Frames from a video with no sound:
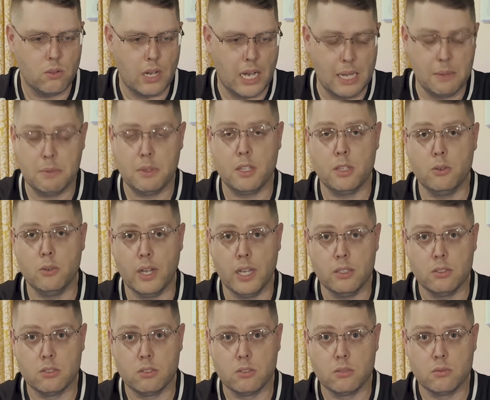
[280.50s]
I'm in the
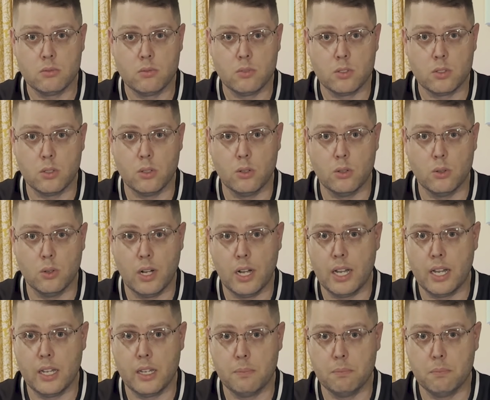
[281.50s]
US, so
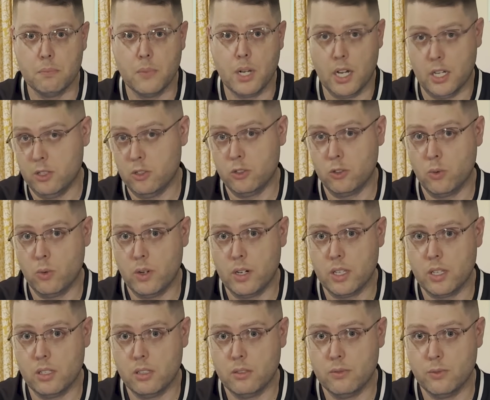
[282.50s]
I'm
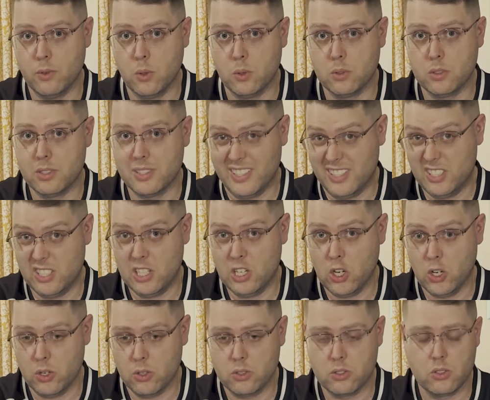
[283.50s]
120 volts, 60
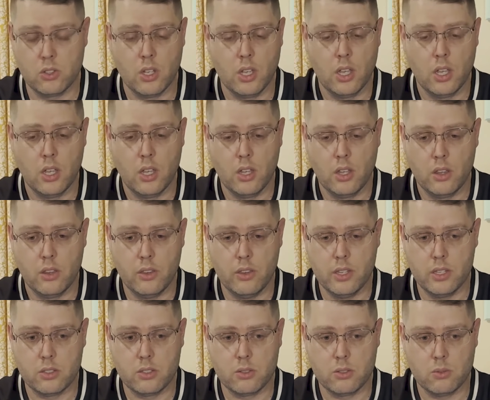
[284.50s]
hertz.
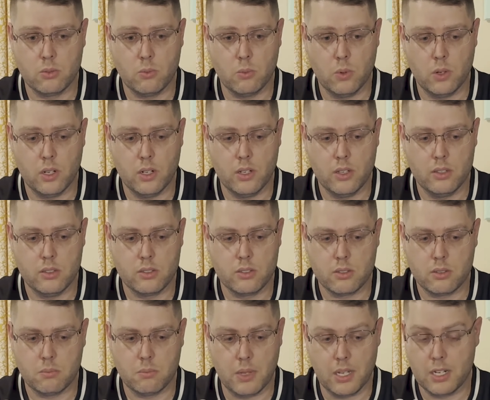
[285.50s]
This
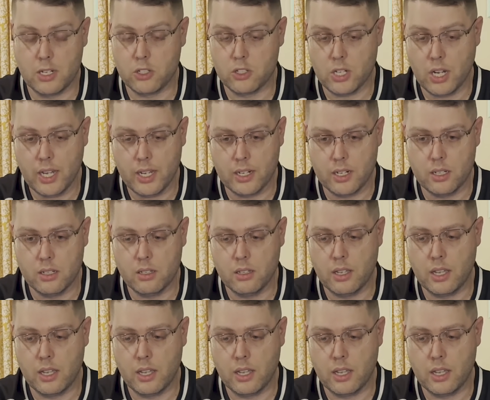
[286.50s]
was made in China,